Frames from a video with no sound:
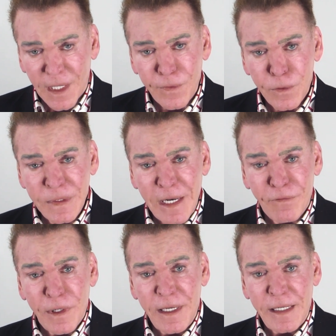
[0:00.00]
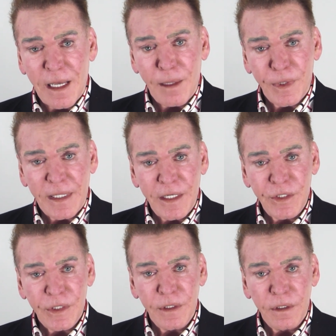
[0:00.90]
there's never any
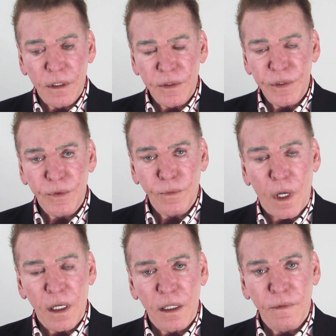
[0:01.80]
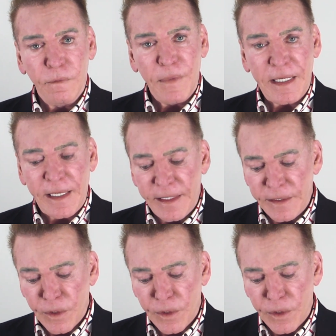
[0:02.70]
obligation to uh, make any